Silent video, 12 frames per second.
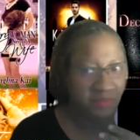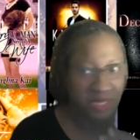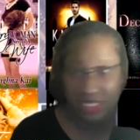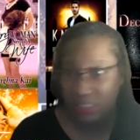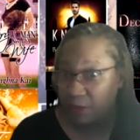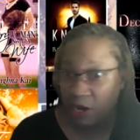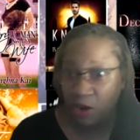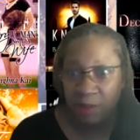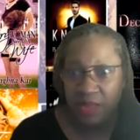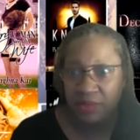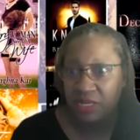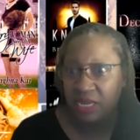is
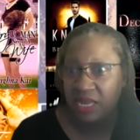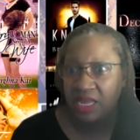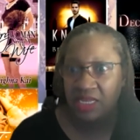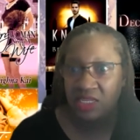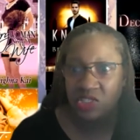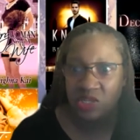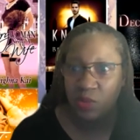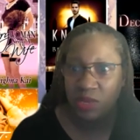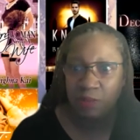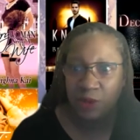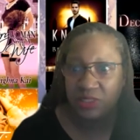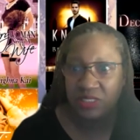paramount.
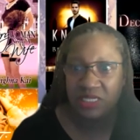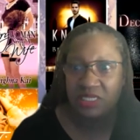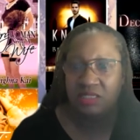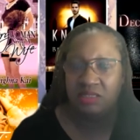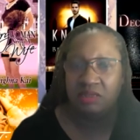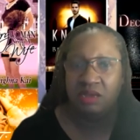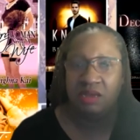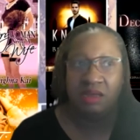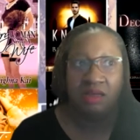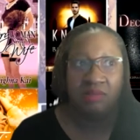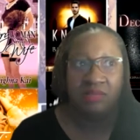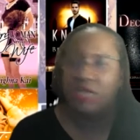Someone posted
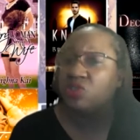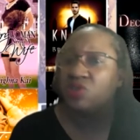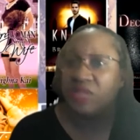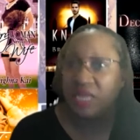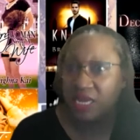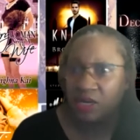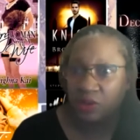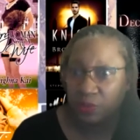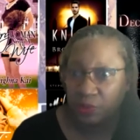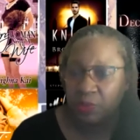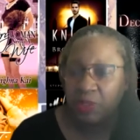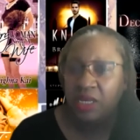uh, yesterday in a
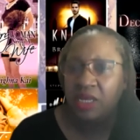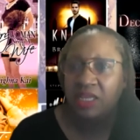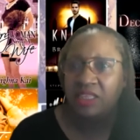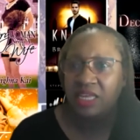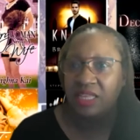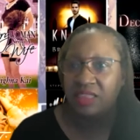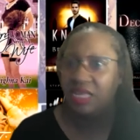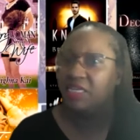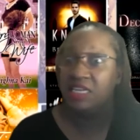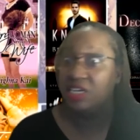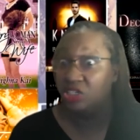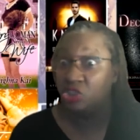group that they
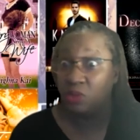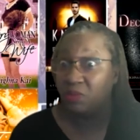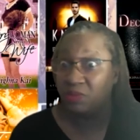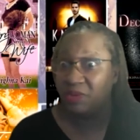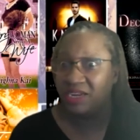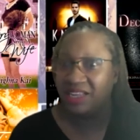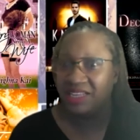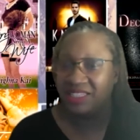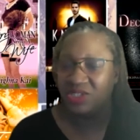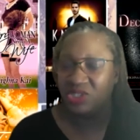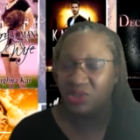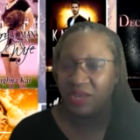needed a short read because
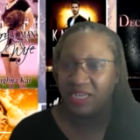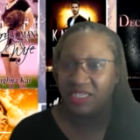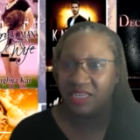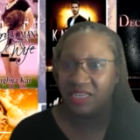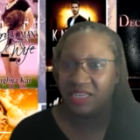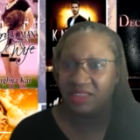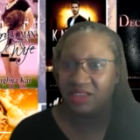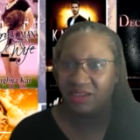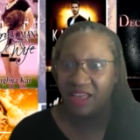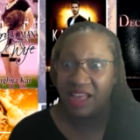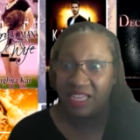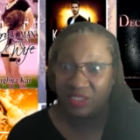they're trying to get their
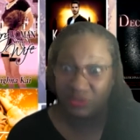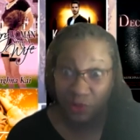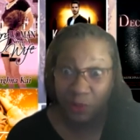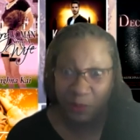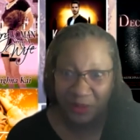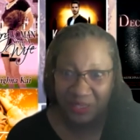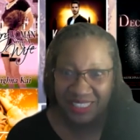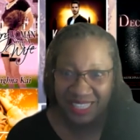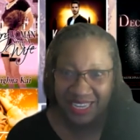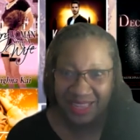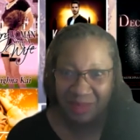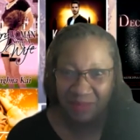last few books
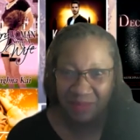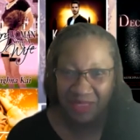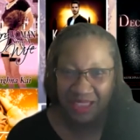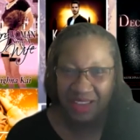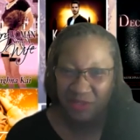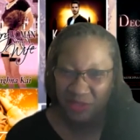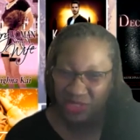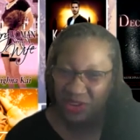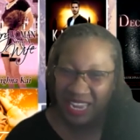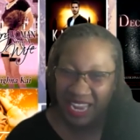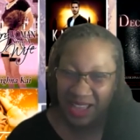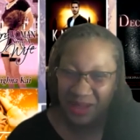in for their
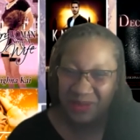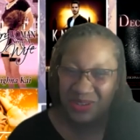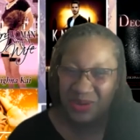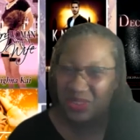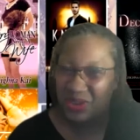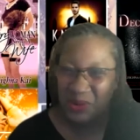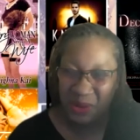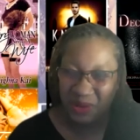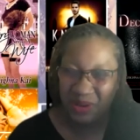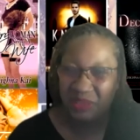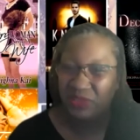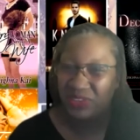count or their
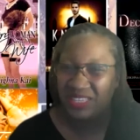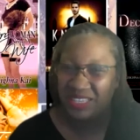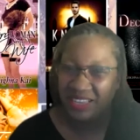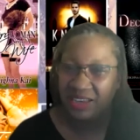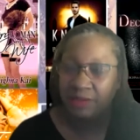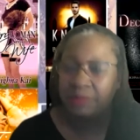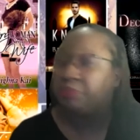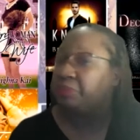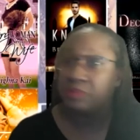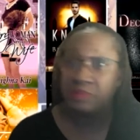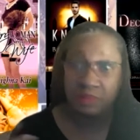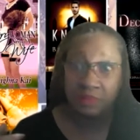quota for the year.
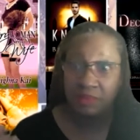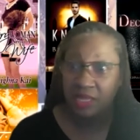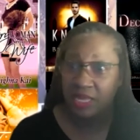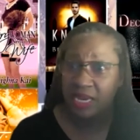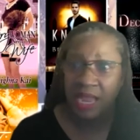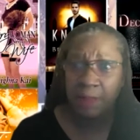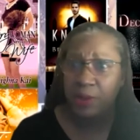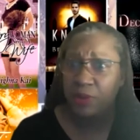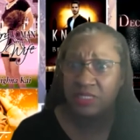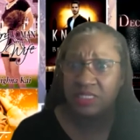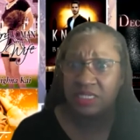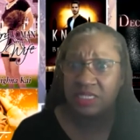And I
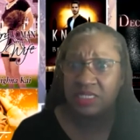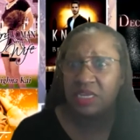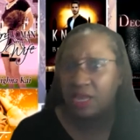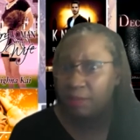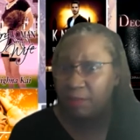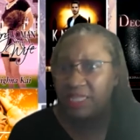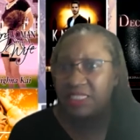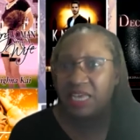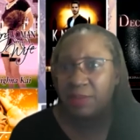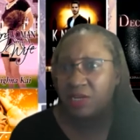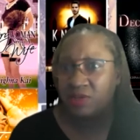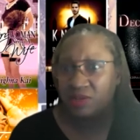posted my
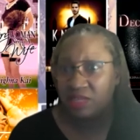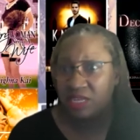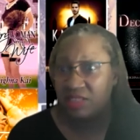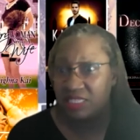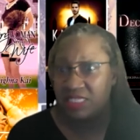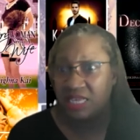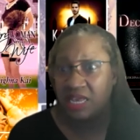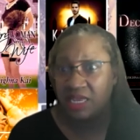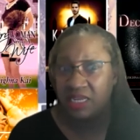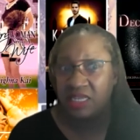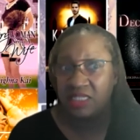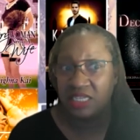time in the, in the
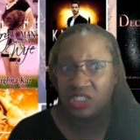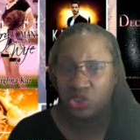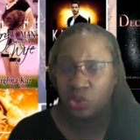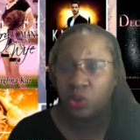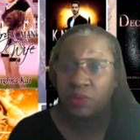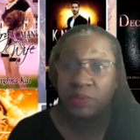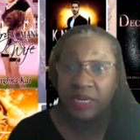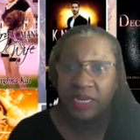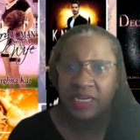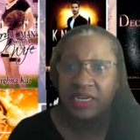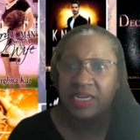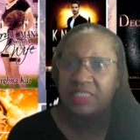sun is a short
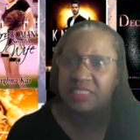read. And I